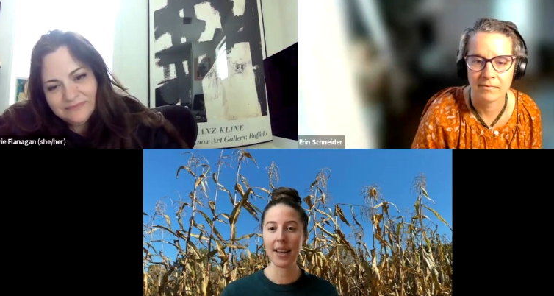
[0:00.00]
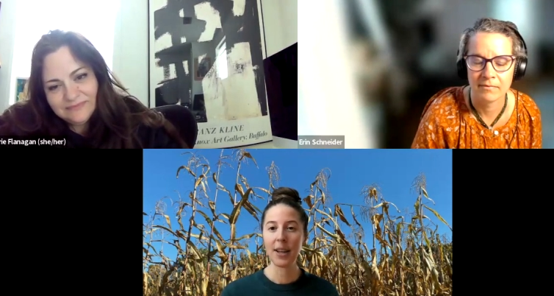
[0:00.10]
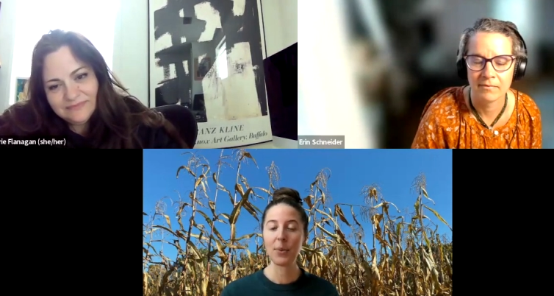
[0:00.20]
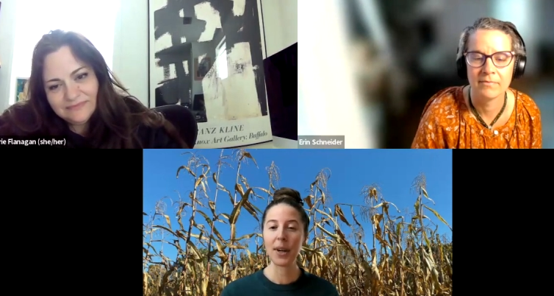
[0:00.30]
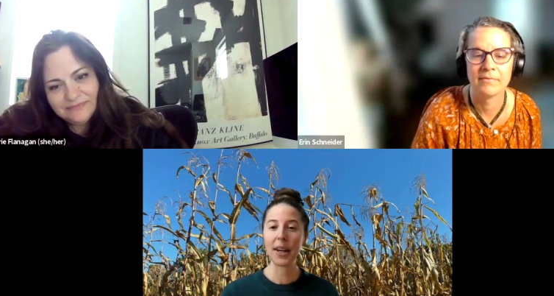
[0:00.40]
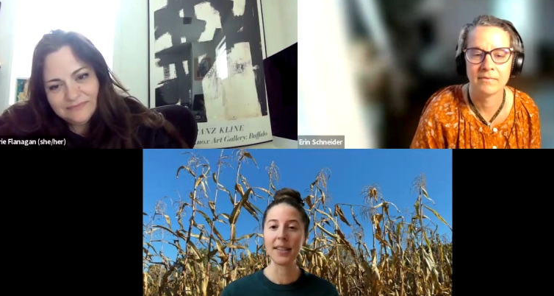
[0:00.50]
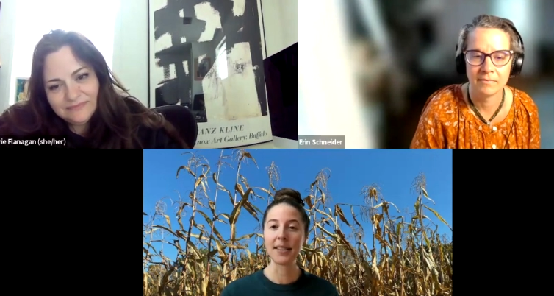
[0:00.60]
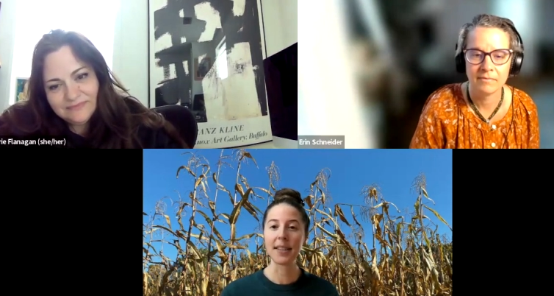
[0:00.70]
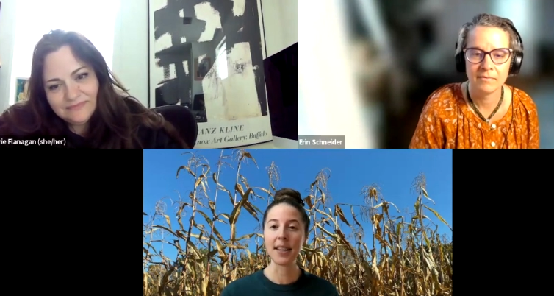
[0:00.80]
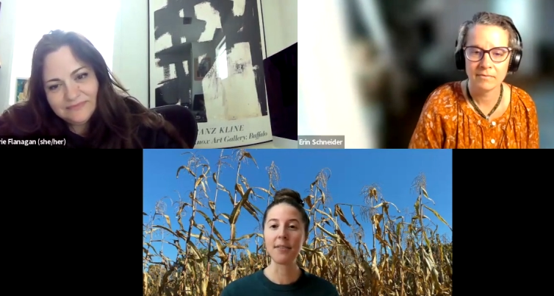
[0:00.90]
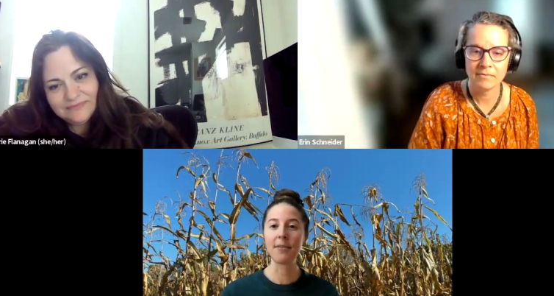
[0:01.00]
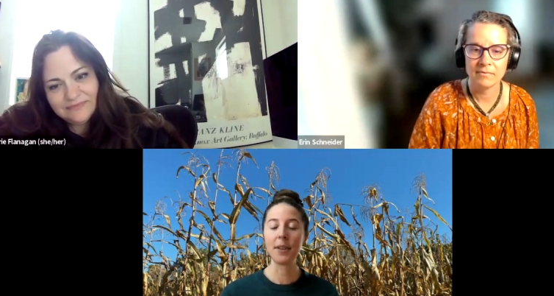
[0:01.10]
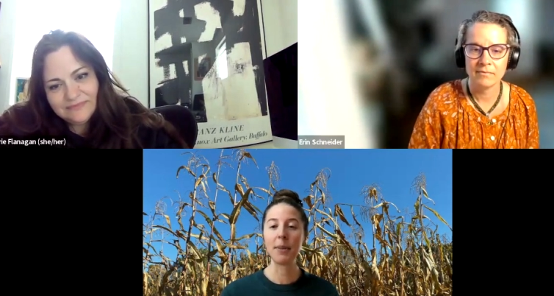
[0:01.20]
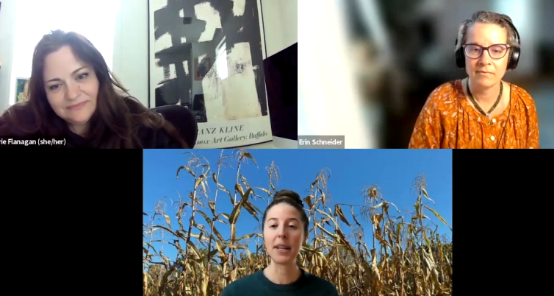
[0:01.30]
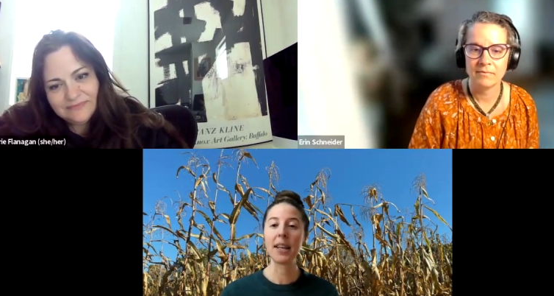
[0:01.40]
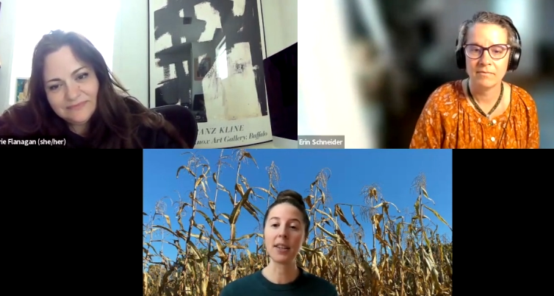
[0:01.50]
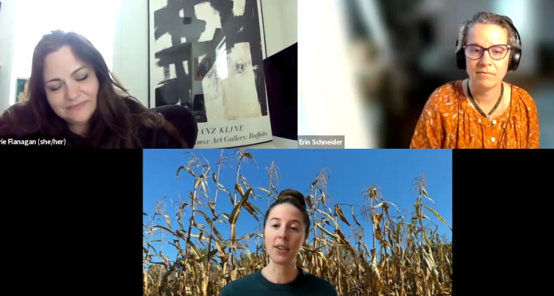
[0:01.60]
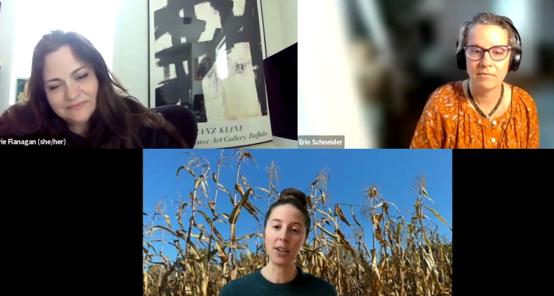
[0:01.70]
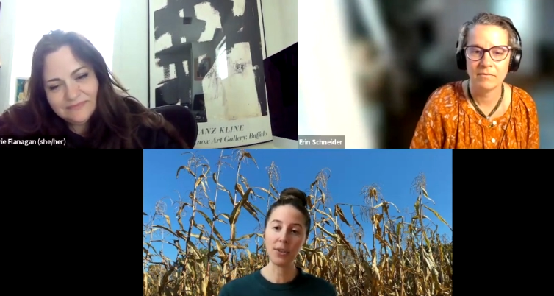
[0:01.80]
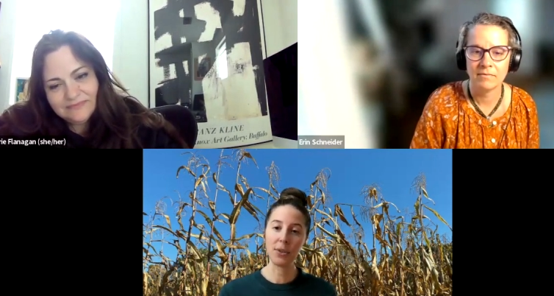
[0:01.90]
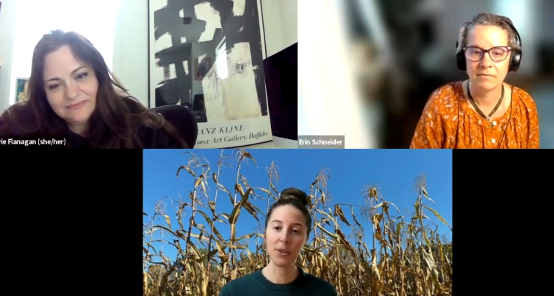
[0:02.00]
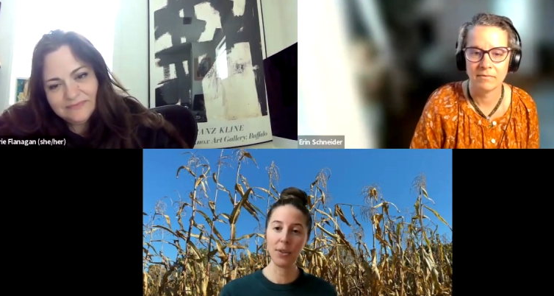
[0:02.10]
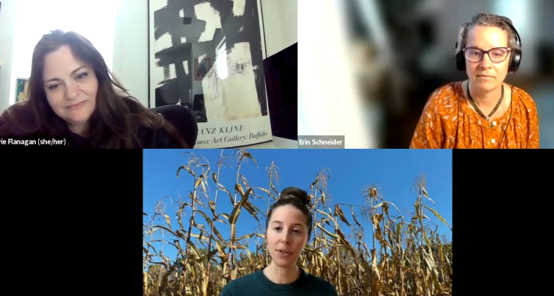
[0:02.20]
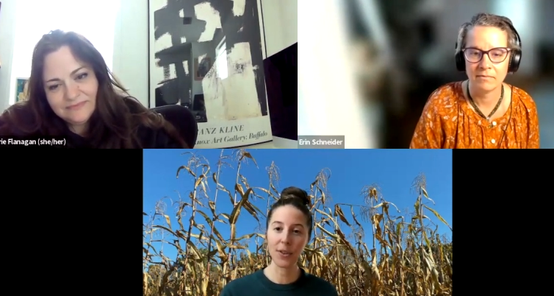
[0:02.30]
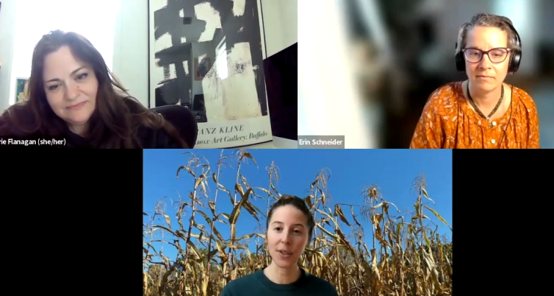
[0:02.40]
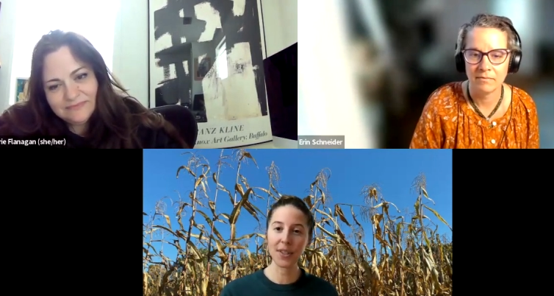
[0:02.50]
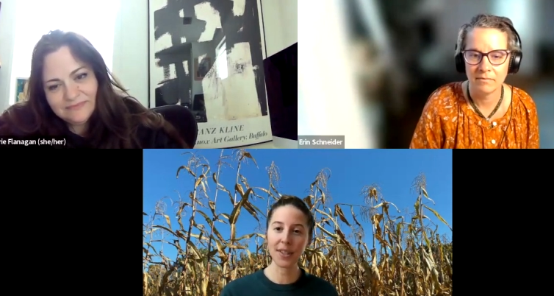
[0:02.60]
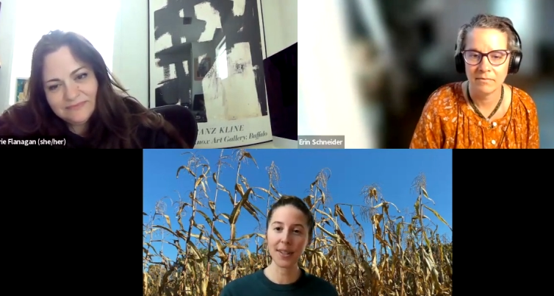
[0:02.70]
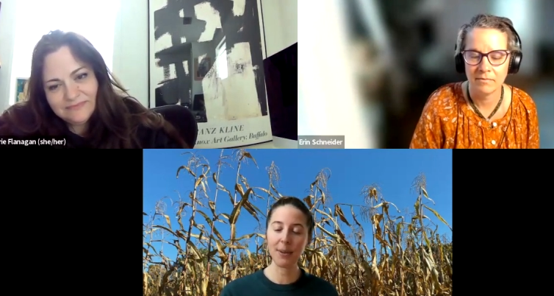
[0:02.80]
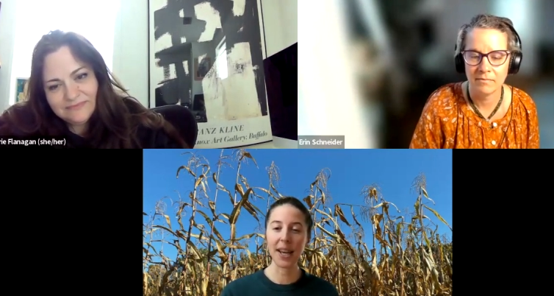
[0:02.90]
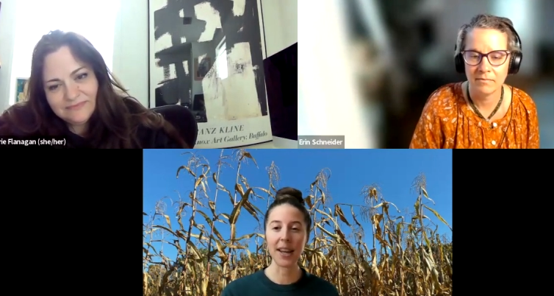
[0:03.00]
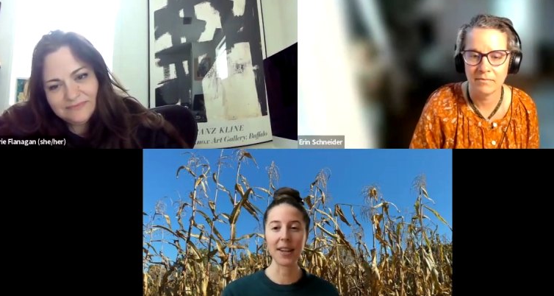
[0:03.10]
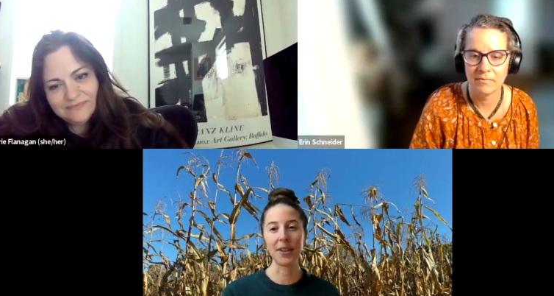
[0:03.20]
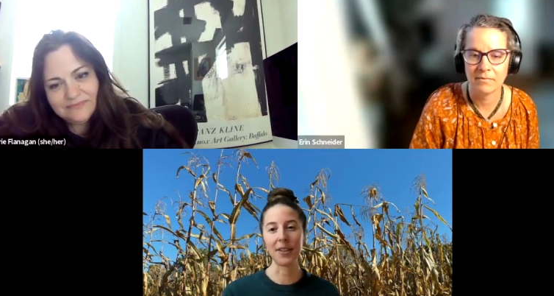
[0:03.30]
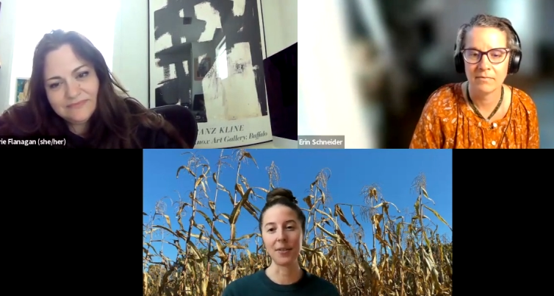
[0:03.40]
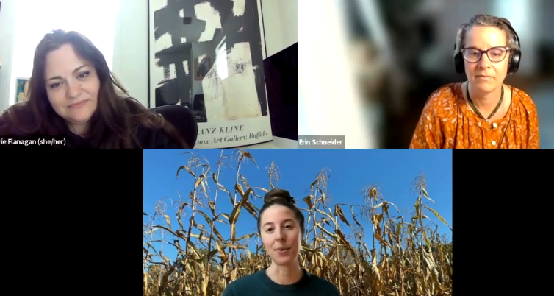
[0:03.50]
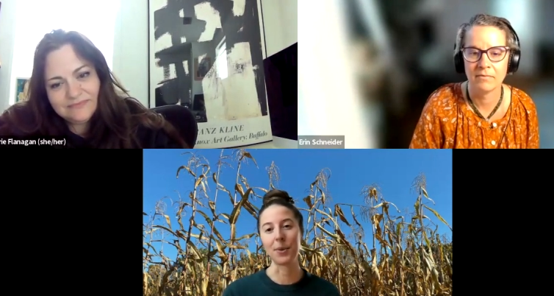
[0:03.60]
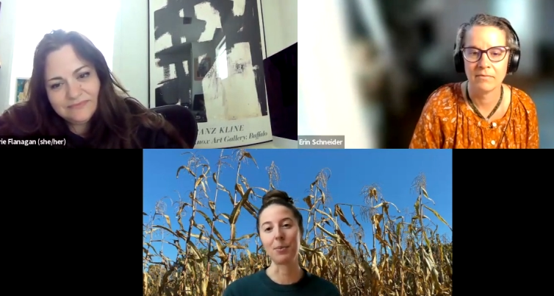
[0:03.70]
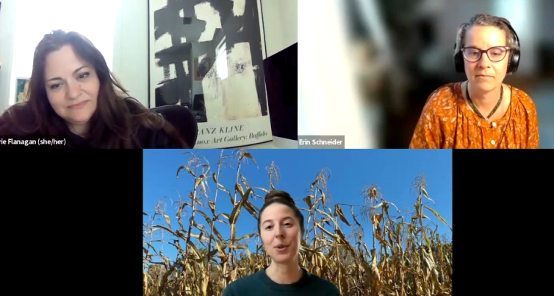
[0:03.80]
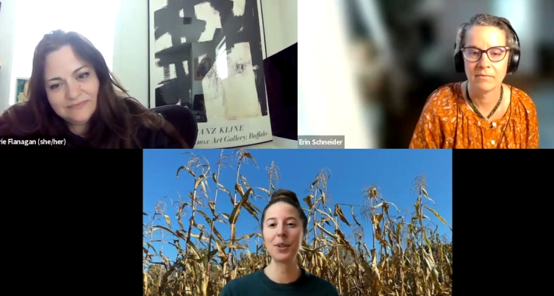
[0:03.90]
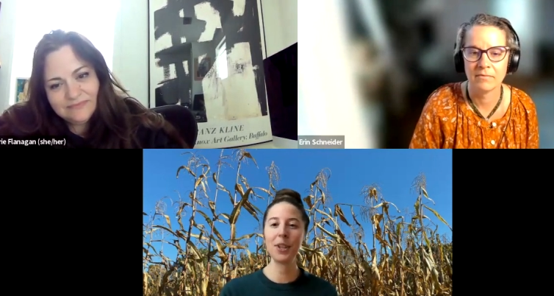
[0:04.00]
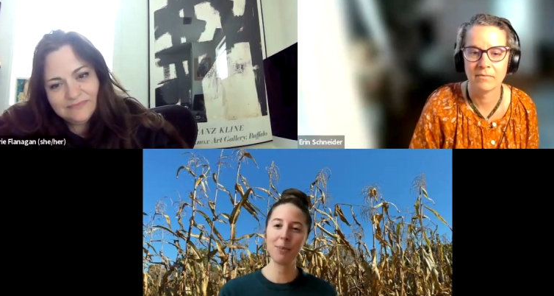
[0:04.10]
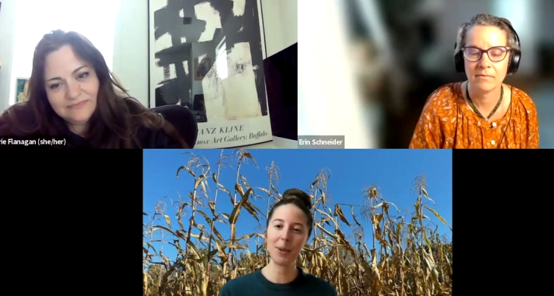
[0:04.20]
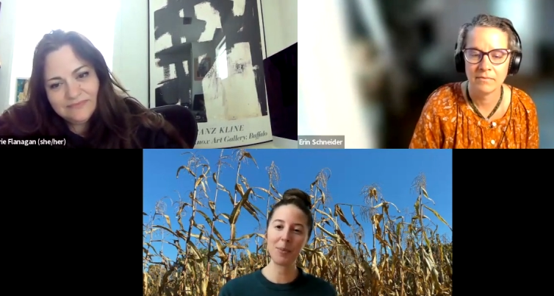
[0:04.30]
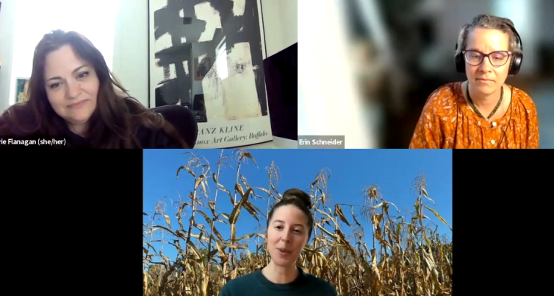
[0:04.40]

Speaker 1: whereas if the money had gone to the university we had to go through a procurement